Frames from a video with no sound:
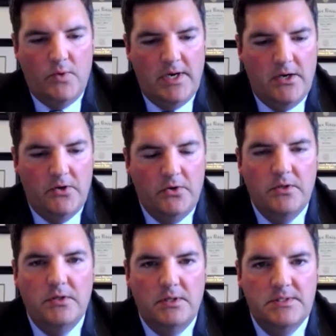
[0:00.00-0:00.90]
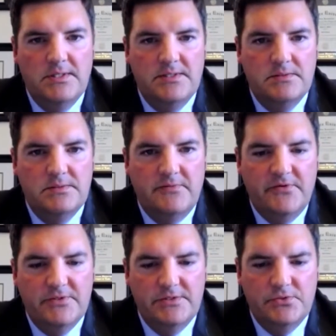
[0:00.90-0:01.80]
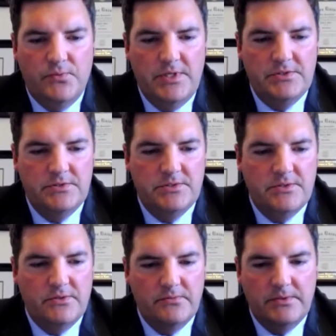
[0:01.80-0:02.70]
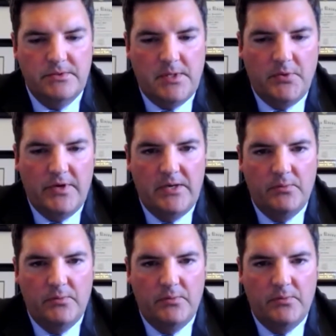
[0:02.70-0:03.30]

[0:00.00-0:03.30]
Where in severe situations, they'll come around